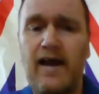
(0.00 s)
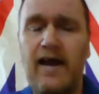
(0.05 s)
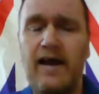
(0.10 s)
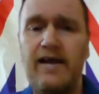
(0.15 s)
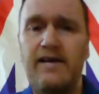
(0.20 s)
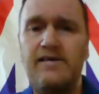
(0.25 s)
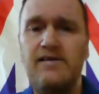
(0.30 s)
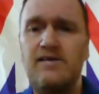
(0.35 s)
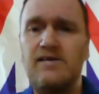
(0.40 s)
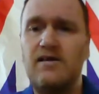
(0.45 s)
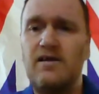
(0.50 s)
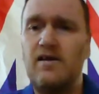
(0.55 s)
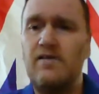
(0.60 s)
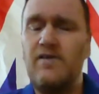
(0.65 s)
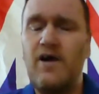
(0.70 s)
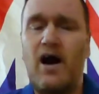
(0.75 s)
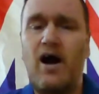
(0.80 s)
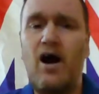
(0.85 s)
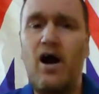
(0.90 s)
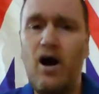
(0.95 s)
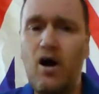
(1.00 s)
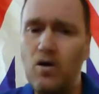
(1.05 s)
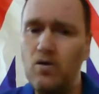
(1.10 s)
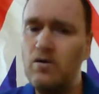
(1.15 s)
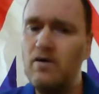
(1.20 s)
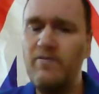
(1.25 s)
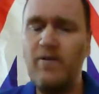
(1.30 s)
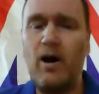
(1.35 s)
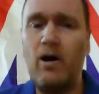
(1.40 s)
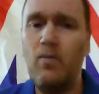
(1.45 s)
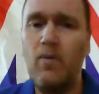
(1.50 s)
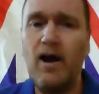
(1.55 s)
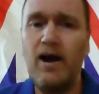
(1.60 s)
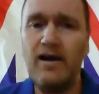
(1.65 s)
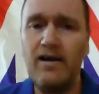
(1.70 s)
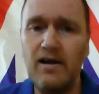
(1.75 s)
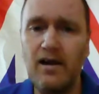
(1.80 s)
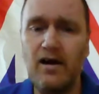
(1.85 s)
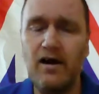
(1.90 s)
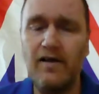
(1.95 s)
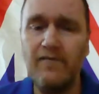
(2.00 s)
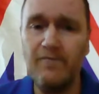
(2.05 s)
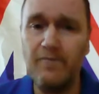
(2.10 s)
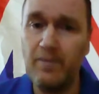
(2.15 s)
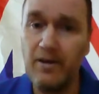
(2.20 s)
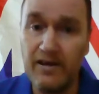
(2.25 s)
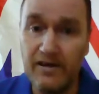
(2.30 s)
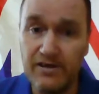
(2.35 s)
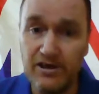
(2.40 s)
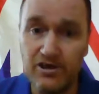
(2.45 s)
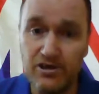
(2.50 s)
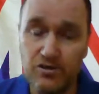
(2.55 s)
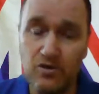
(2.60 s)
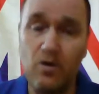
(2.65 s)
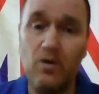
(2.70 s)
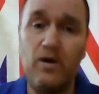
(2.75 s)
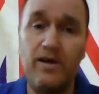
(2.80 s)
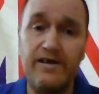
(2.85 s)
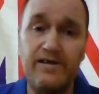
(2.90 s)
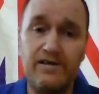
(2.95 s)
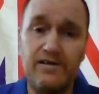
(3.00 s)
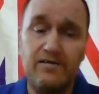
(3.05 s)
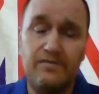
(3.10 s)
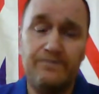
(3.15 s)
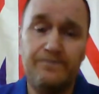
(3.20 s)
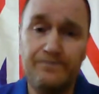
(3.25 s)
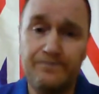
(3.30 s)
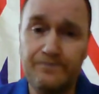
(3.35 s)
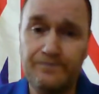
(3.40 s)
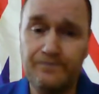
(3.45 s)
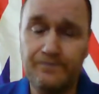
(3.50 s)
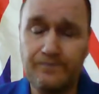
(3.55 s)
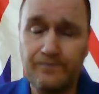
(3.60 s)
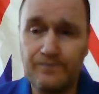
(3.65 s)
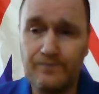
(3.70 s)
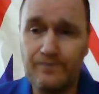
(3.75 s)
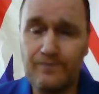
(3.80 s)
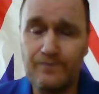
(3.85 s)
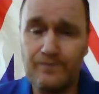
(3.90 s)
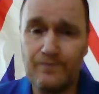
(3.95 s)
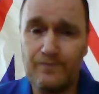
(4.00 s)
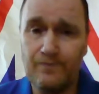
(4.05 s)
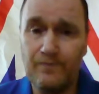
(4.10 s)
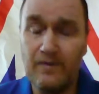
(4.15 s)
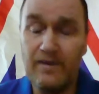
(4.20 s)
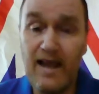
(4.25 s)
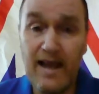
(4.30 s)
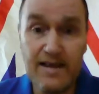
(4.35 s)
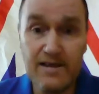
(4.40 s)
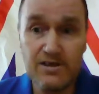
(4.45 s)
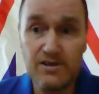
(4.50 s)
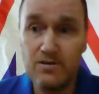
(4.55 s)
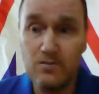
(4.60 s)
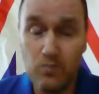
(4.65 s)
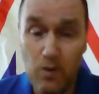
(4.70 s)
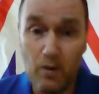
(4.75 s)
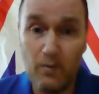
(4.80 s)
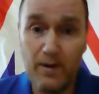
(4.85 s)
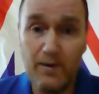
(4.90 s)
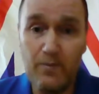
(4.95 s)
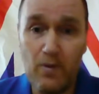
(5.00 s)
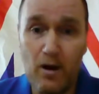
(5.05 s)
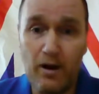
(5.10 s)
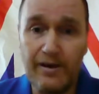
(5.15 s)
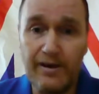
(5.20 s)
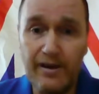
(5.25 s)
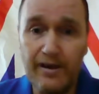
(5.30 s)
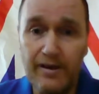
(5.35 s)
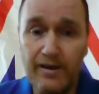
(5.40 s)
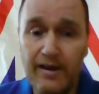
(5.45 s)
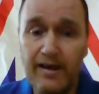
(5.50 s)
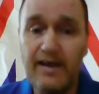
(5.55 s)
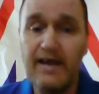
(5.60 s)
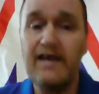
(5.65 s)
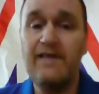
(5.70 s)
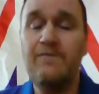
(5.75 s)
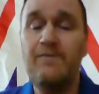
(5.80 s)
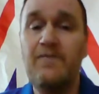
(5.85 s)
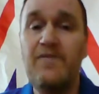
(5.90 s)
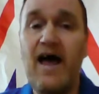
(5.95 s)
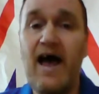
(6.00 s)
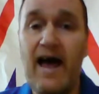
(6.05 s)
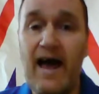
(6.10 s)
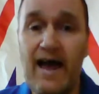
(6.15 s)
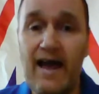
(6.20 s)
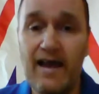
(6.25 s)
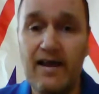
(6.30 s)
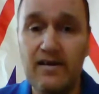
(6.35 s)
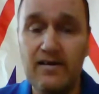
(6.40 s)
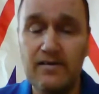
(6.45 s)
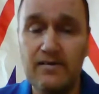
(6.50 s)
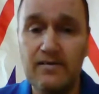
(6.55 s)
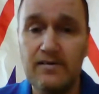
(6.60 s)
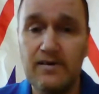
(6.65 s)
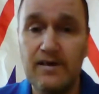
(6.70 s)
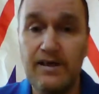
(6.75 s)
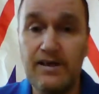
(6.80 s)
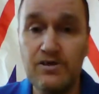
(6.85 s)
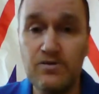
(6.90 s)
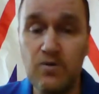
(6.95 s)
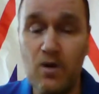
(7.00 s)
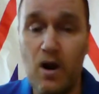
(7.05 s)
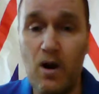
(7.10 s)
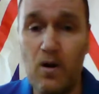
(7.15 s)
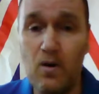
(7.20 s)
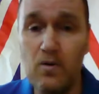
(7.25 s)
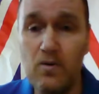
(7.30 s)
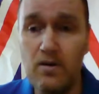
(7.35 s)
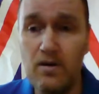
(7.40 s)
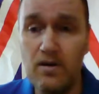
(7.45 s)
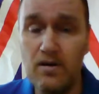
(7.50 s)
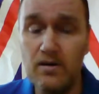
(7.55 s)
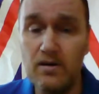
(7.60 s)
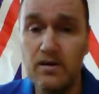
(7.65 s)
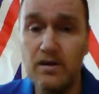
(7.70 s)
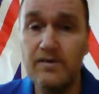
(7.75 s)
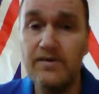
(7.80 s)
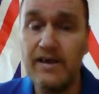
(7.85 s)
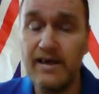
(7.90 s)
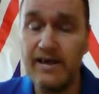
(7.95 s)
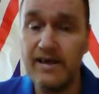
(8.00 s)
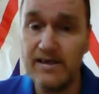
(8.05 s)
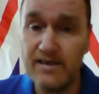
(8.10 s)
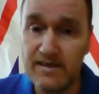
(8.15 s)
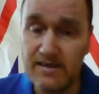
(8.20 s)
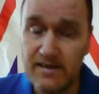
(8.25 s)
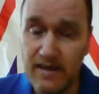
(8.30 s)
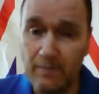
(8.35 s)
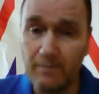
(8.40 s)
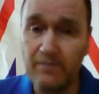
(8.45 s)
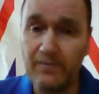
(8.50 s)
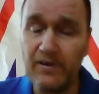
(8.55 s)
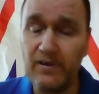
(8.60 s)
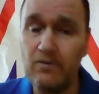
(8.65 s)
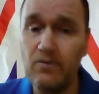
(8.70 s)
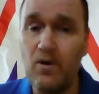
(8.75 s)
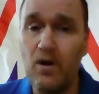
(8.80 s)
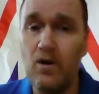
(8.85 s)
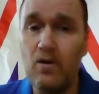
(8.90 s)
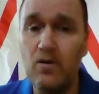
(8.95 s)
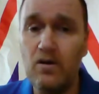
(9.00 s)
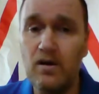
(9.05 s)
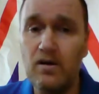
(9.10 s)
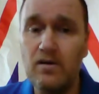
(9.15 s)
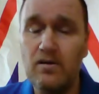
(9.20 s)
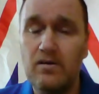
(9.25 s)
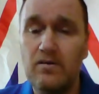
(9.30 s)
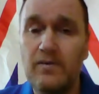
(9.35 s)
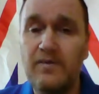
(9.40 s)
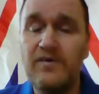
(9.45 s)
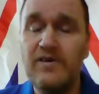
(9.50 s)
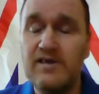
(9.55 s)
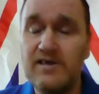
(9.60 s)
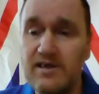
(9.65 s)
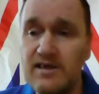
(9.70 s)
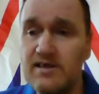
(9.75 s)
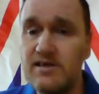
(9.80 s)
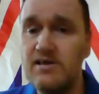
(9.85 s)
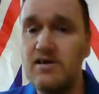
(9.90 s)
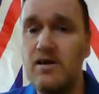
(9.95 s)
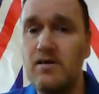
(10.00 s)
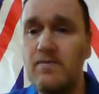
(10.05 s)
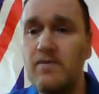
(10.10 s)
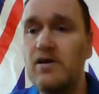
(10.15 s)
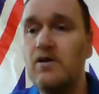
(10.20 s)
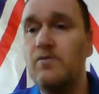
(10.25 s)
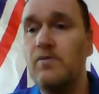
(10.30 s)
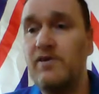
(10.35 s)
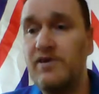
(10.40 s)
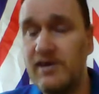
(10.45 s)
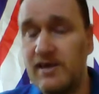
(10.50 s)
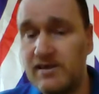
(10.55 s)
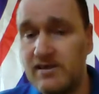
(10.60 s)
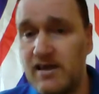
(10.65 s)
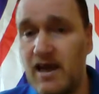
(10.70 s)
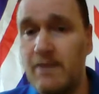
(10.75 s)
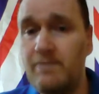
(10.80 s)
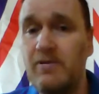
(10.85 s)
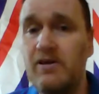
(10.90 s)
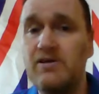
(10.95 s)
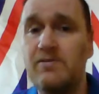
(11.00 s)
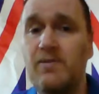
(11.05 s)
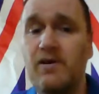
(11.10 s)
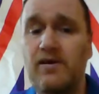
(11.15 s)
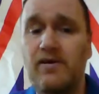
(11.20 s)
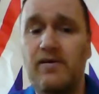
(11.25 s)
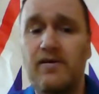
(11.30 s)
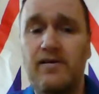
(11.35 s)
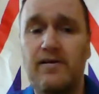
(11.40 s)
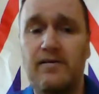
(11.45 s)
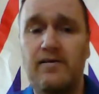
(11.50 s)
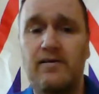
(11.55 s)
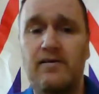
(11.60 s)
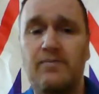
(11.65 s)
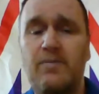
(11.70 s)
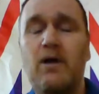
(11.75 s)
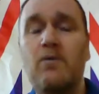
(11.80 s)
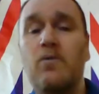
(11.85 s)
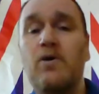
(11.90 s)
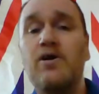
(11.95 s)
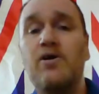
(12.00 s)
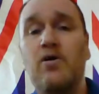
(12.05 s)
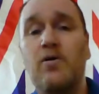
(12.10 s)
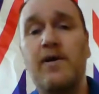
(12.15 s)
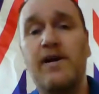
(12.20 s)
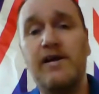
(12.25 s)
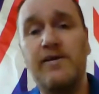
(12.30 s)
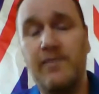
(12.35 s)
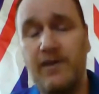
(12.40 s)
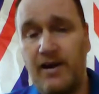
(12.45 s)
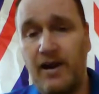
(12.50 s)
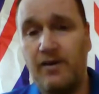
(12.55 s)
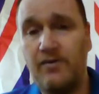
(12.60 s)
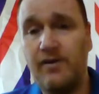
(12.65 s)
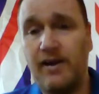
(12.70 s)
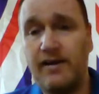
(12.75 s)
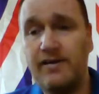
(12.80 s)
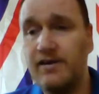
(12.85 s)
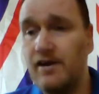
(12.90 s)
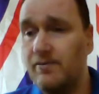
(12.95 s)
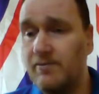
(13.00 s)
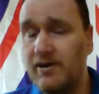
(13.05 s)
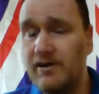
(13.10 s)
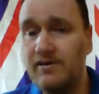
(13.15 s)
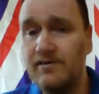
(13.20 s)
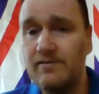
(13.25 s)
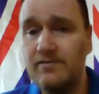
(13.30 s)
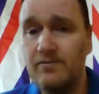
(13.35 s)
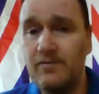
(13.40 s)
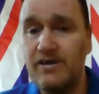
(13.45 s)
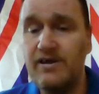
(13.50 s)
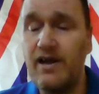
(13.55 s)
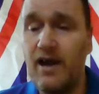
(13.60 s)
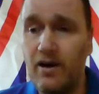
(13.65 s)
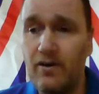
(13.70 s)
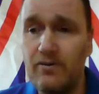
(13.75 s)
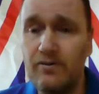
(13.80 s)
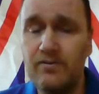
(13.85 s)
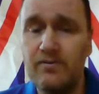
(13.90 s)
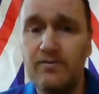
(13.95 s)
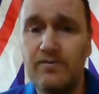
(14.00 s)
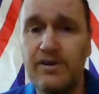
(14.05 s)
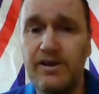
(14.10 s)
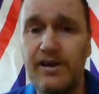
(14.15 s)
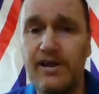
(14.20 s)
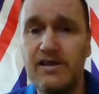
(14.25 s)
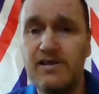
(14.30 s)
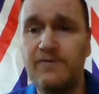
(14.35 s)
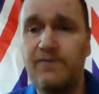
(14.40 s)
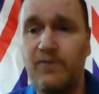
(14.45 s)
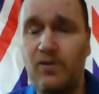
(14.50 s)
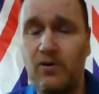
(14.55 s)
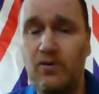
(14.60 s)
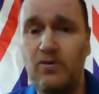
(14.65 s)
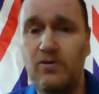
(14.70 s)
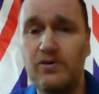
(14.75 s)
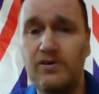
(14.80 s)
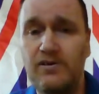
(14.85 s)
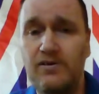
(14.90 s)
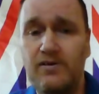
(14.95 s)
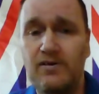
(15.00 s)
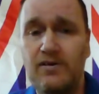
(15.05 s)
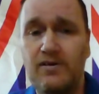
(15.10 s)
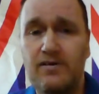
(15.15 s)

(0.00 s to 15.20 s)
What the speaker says: and the whole of our way of life being destroyed. That's what we want. If that is wrong, then there's something wrong with the system, with the establishment. But we already know that, don't we? We know that it's flawed.